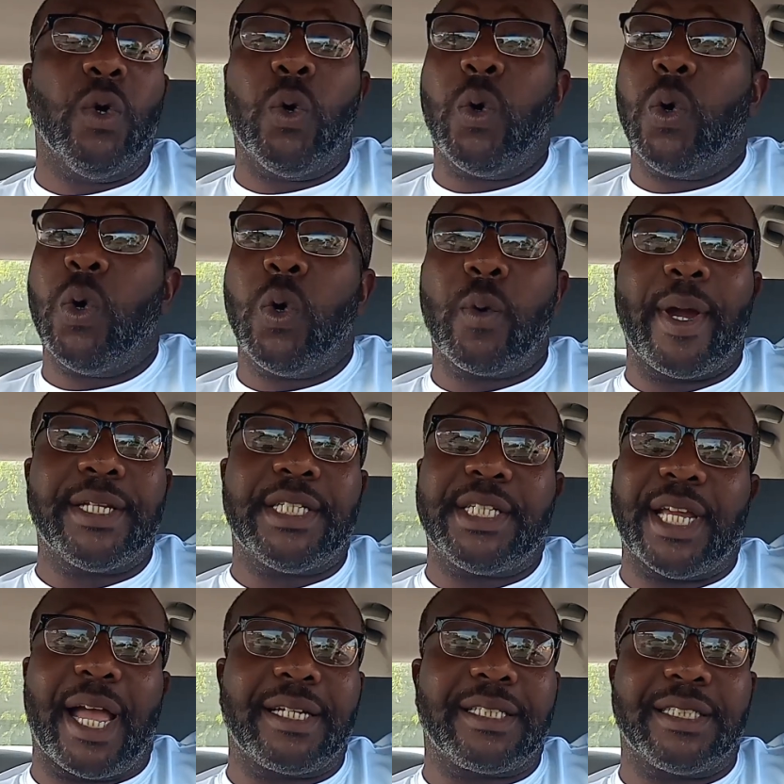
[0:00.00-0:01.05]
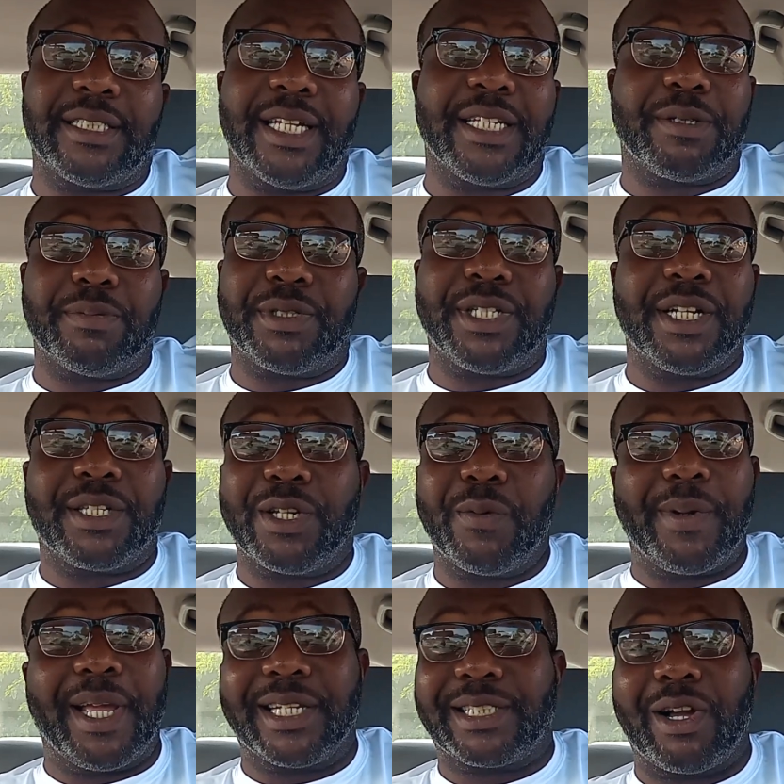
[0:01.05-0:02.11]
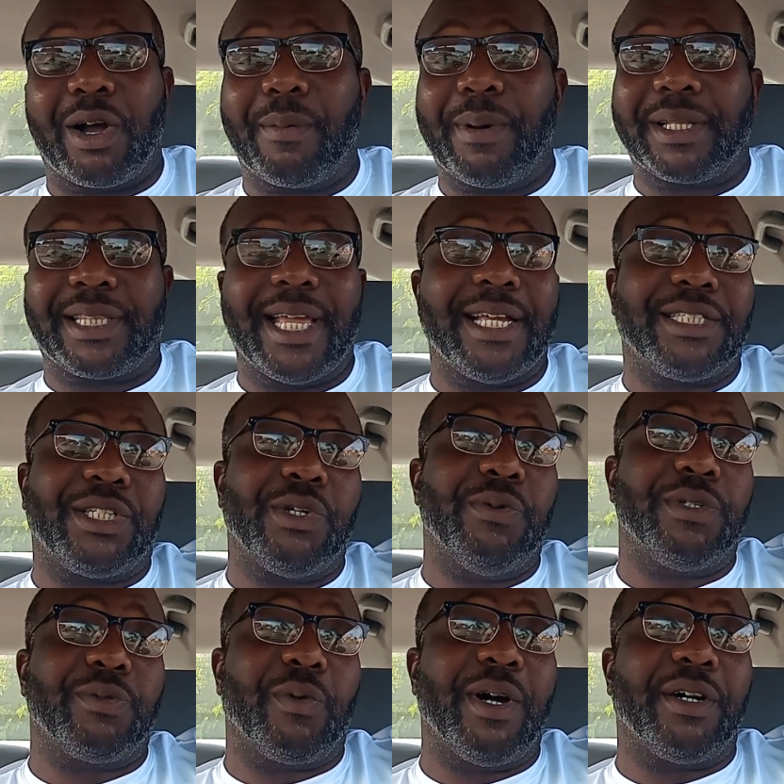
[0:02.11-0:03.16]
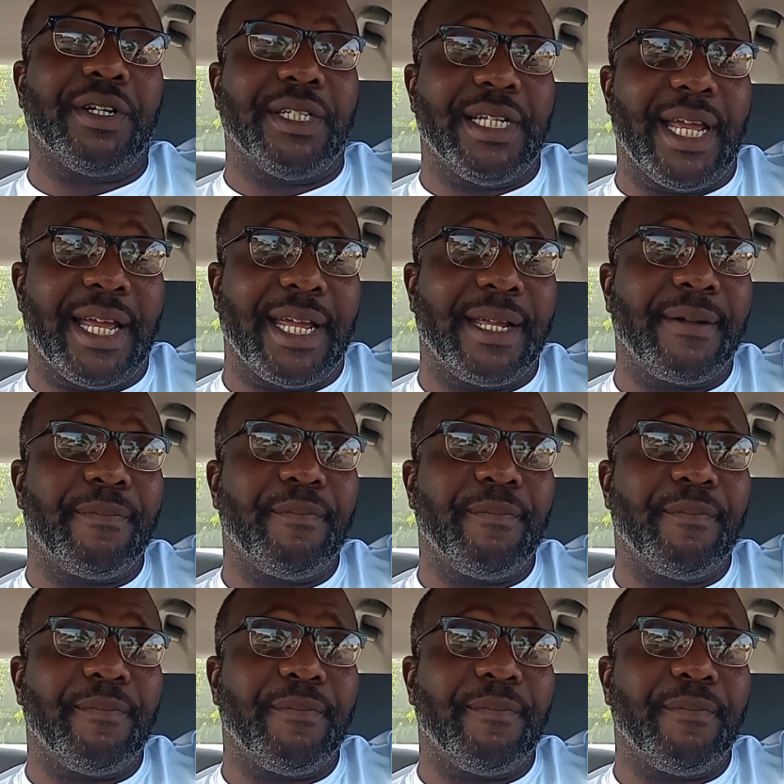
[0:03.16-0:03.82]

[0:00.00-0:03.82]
Ooh, Reggie Jackson said some shit too. We got to talk about that too as well today.